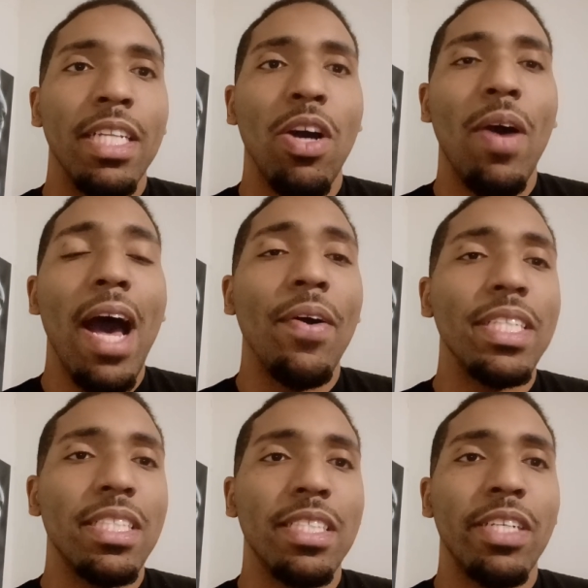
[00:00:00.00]
knowing how
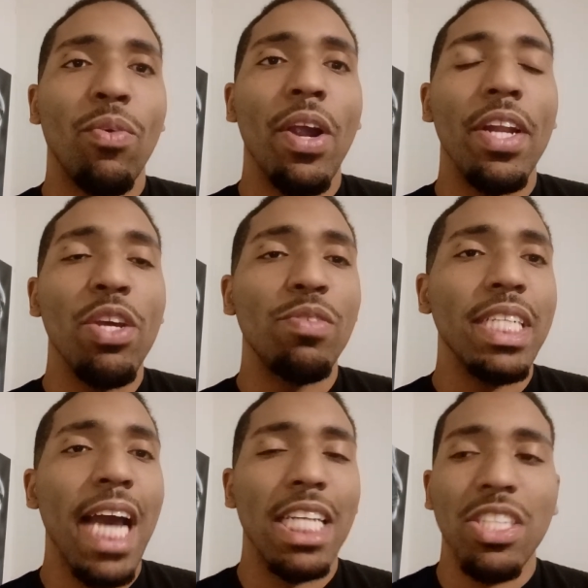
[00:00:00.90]
his career in the
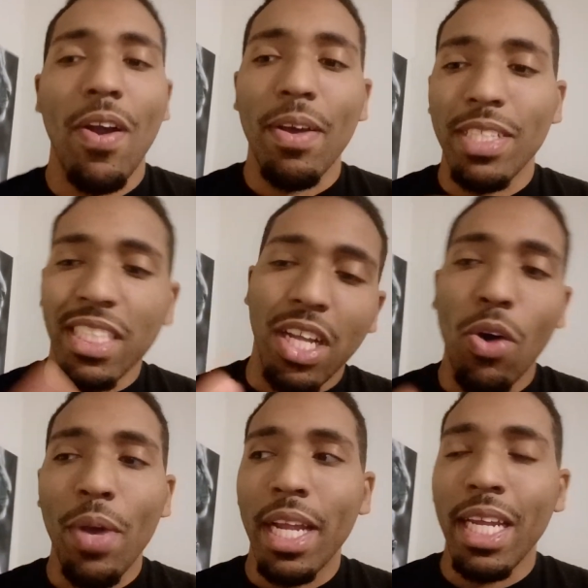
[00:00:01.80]
UFC kind of started
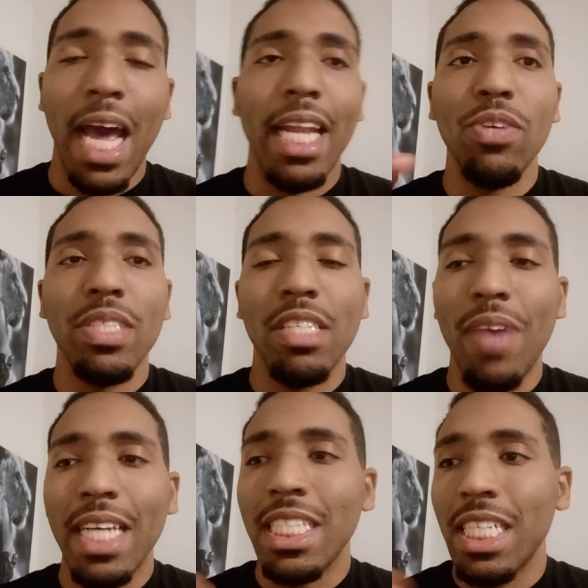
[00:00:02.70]
slow and kind of losing these
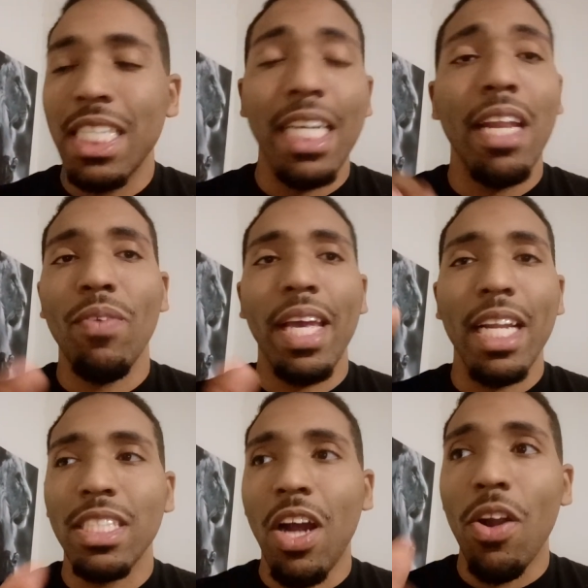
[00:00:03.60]
fights just because he didn't really
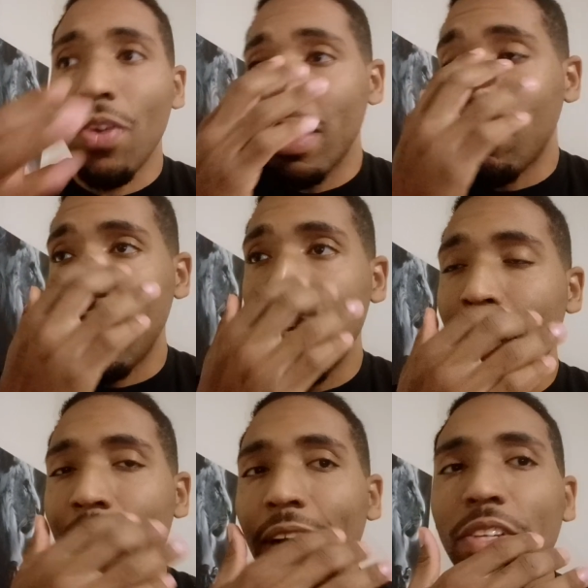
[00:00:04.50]
get a start on this one.
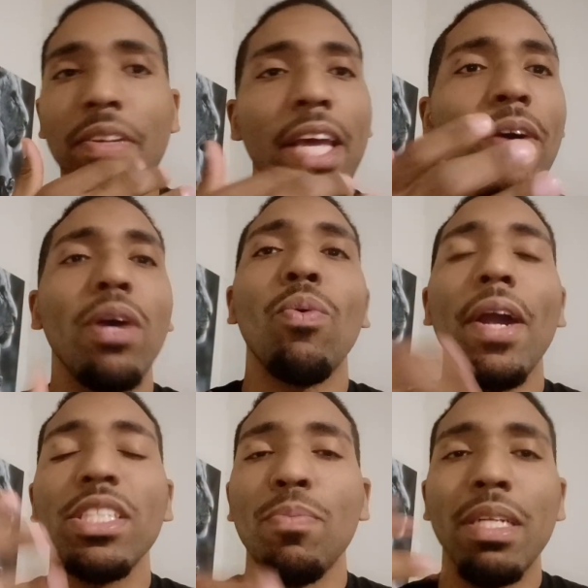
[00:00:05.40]
And also, I think he had to
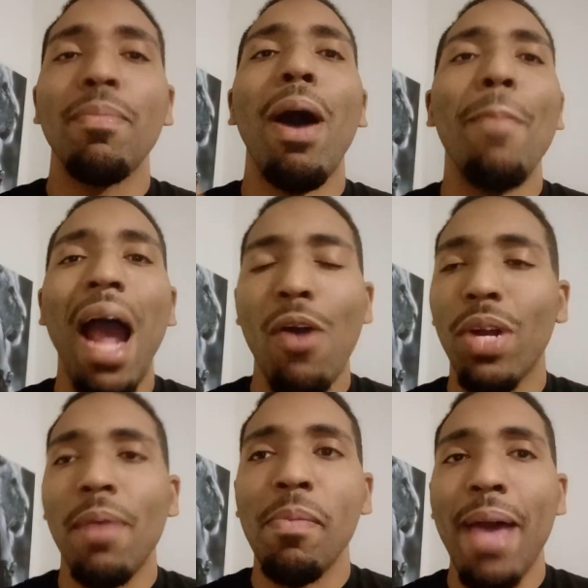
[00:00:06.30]
worry so much about
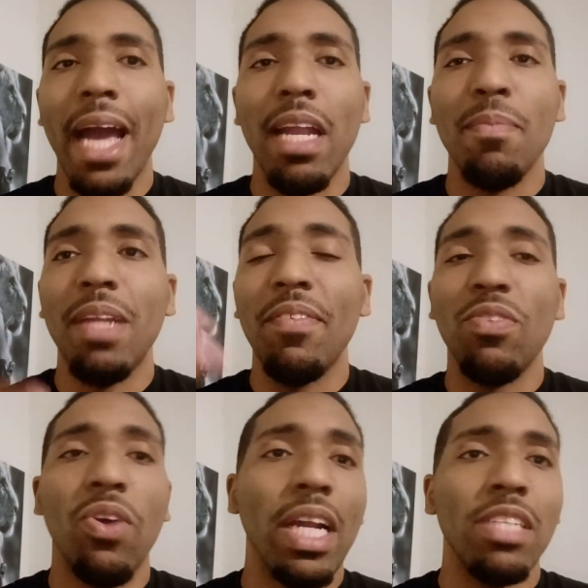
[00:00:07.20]
power coming back at him. David
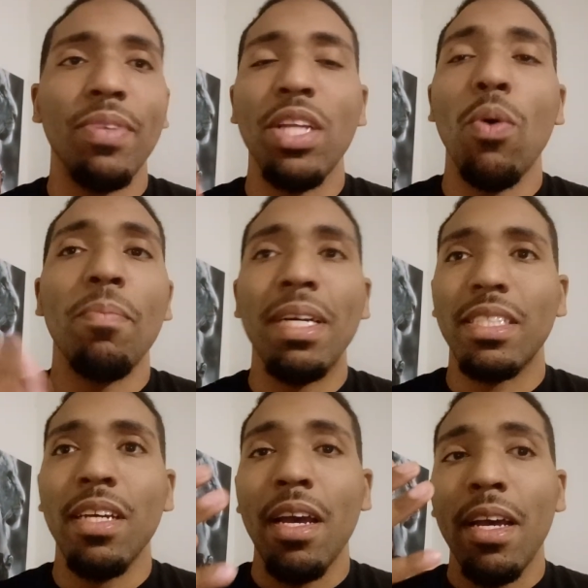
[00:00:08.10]
Dvorak doesn't really deal with
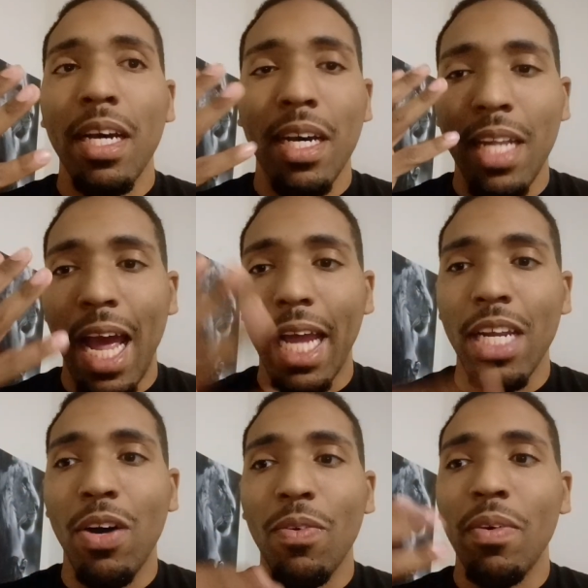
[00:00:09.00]
much, like,
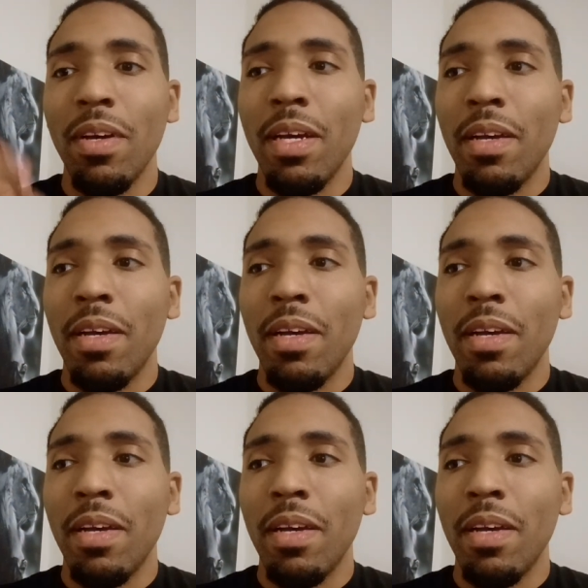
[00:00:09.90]
you know,